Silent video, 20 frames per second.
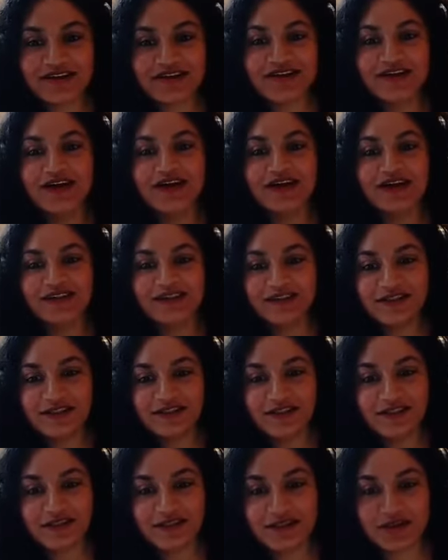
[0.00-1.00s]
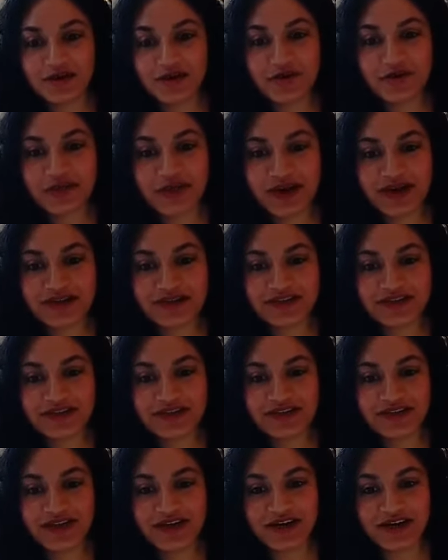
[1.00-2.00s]
done so
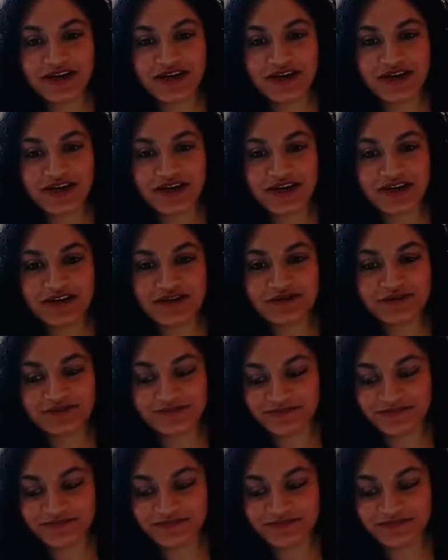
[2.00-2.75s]
much uh,